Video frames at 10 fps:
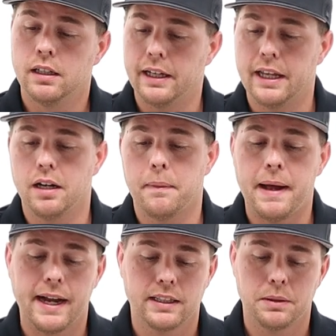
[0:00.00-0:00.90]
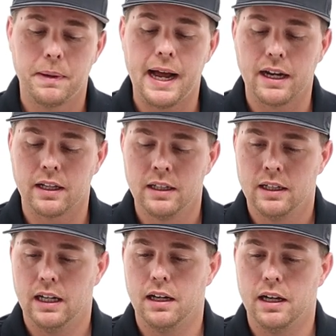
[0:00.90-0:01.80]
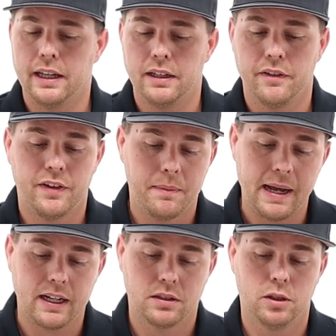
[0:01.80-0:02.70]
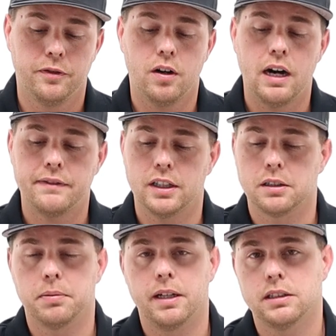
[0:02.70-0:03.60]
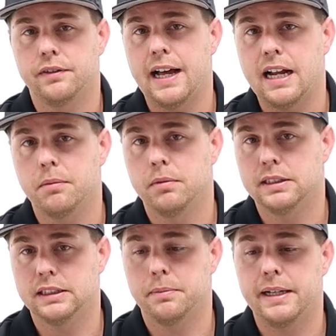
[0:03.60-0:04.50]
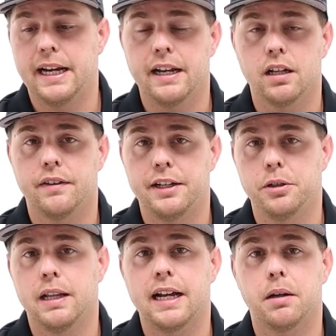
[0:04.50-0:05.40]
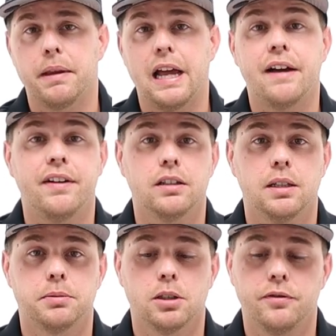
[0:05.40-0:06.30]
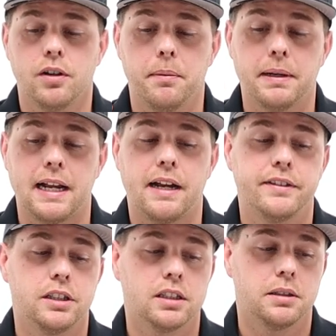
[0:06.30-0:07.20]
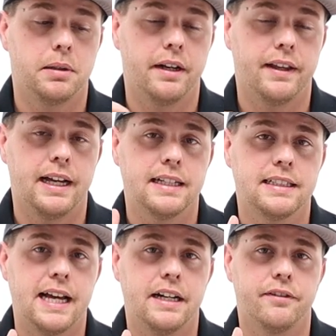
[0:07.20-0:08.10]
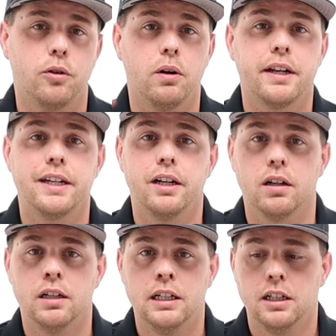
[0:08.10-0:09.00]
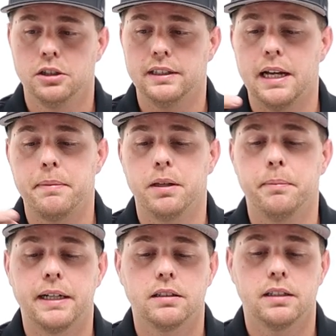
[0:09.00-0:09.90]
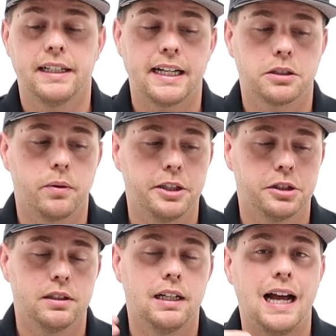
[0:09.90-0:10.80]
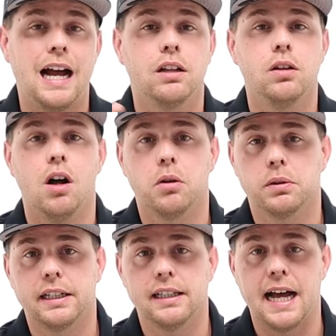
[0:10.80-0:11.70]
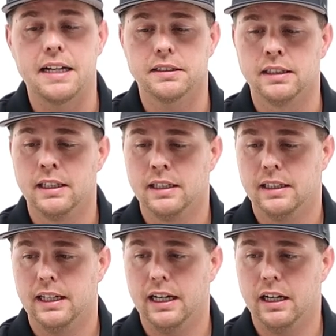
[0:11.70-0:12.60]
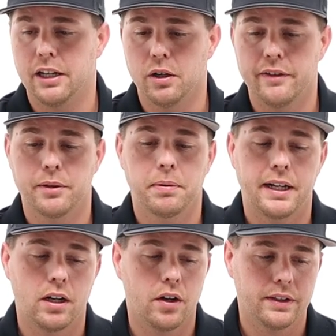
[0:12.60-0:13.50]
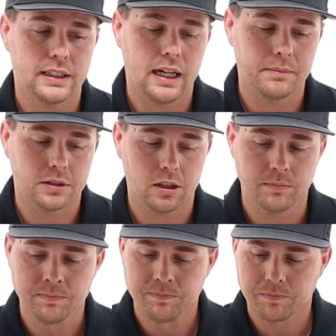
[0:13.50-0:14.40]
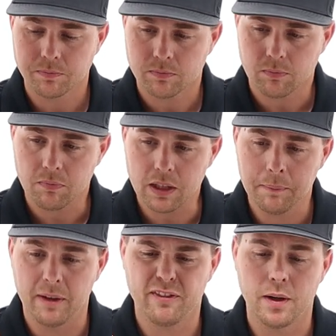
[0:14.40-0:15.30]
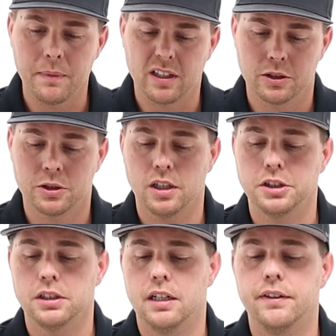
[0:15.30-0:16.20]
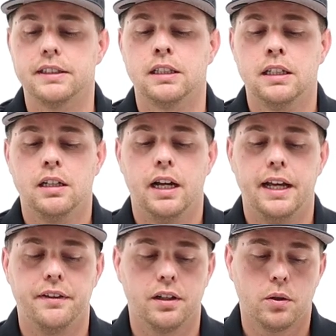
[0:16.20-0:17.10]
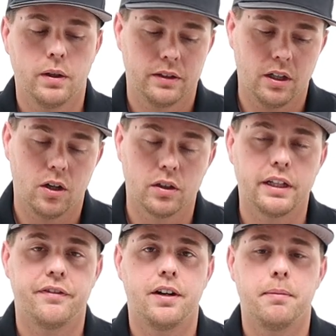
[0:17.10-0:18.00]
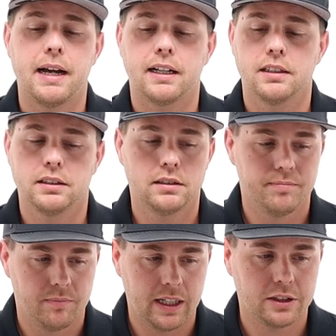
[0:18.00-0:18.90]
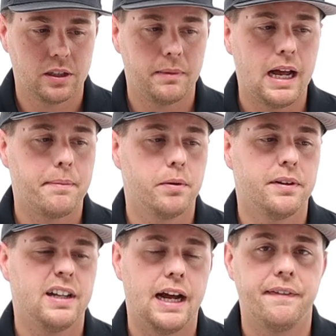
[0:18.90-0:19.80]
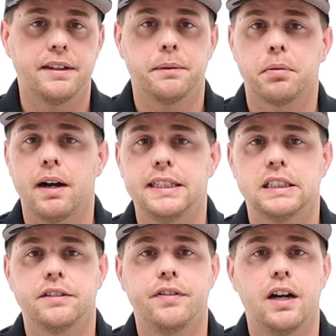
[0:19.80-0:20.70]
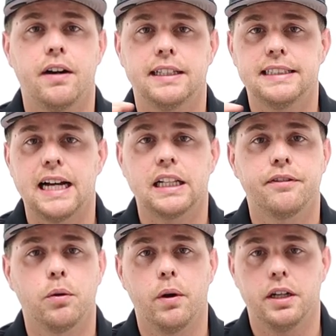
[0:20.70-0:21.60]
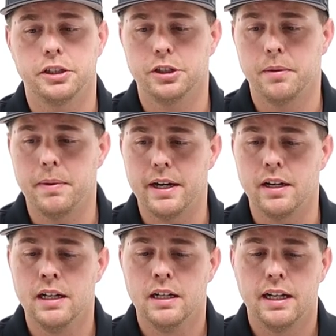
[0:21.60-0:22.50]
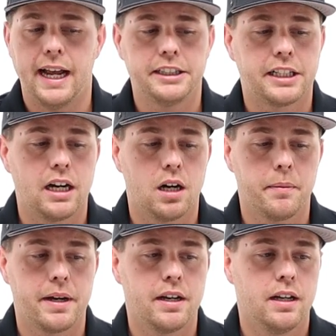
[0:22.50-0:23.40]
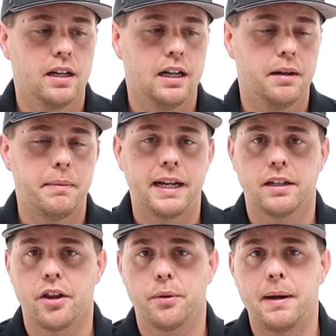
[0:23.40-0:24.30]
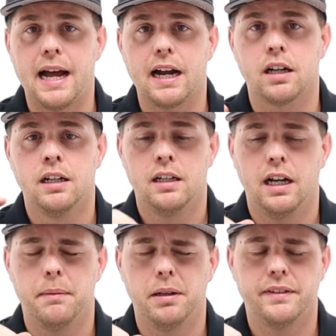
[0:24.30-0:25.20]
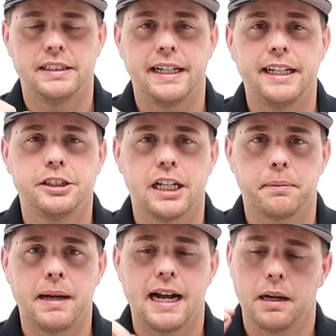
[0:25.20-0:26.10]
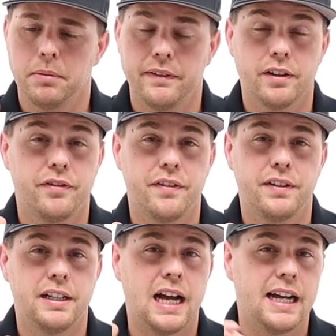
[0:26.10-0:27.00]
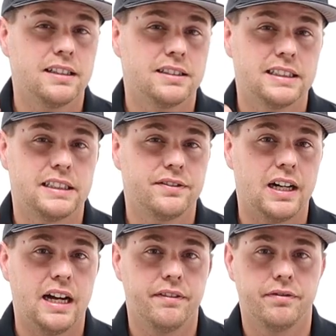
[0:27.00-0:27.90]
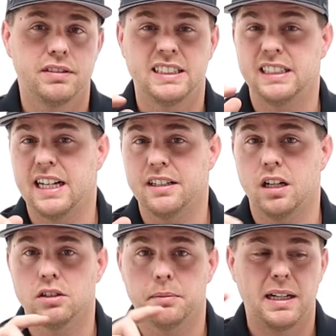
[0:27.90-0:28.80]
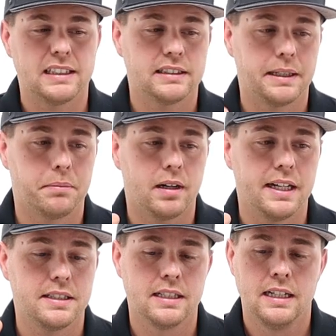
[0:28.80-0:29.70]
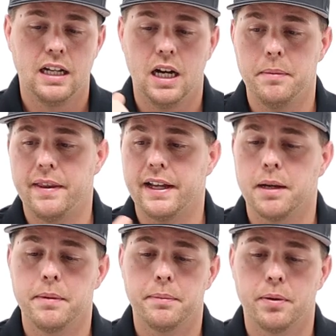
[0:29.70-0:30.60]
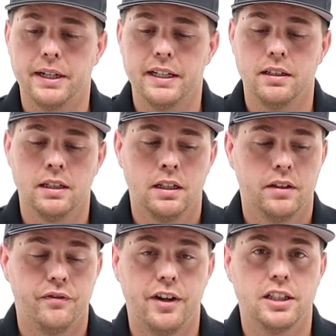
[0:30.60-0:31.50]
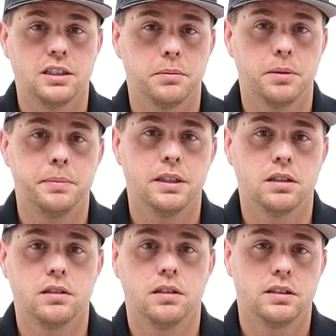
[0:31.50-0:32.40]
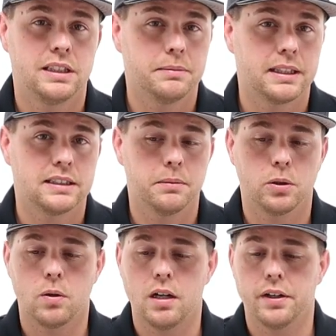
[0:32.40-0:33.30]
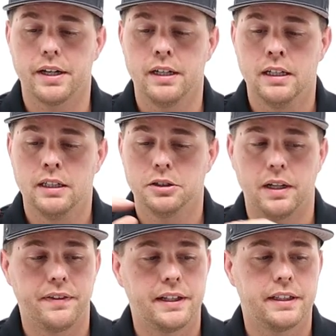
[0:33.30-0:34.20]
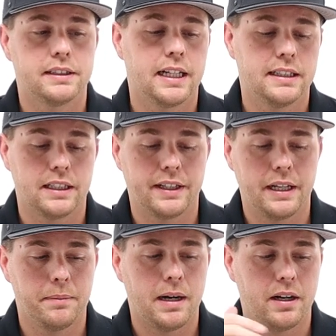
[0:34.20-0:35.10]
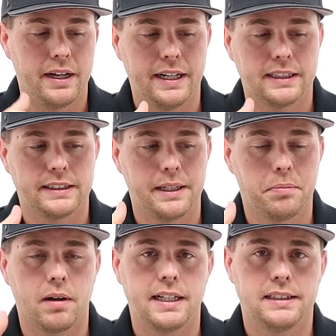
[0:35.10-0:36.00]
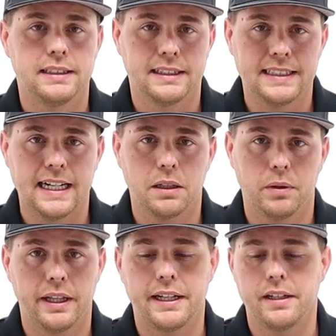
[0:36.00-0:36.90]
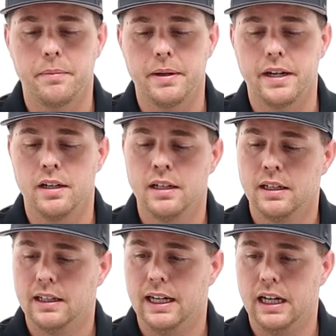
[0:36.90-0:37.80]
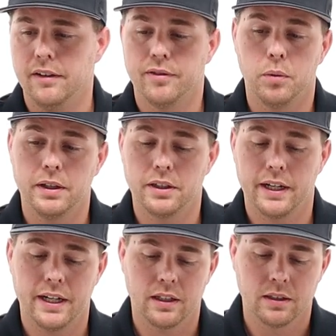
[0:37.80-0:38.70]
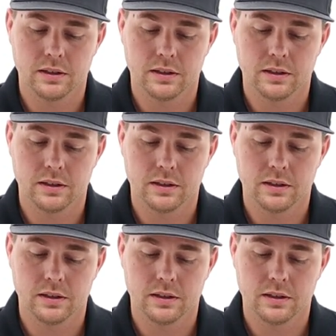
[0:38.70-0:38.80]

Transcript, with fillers: Again, a pack is a pack. Uh, again, the feedback so far, I've talked to players that have had them since the beginning. They do like them. They have held up so far, but I haven't talked to anybody that has had it for a year. So that'd be the big, the next question: How long will they last? Uh, you know, if you're playing all the time. So but from the construction of it and the quick, the early feedback, extremely happy with it. I think the price is fair, exactly for where it should be. HK Army uh, make another pack. I believe it's the Eject pack. I believe they're 59 65 $69, about the same price. Um, and they come in printed. Very similar build, seems like similar quality. So I think these guys, I think Empire and NXE price these exactly where they need to be uh, for what you're getting.